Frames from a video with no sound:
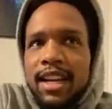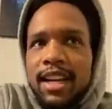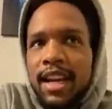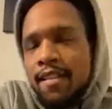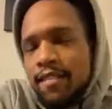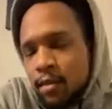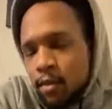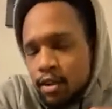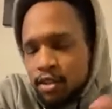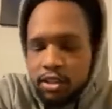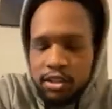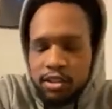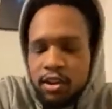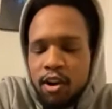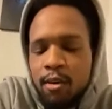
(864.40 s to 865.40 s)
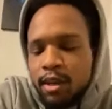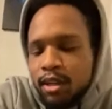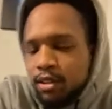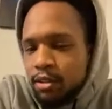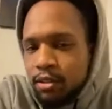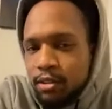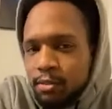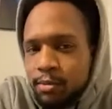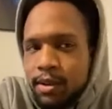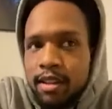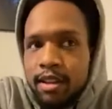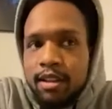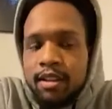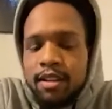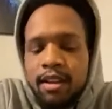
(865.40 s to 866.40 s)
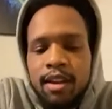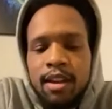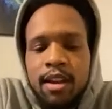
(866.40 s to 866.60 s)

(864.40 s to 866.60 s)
everyone just saw me lose. Whether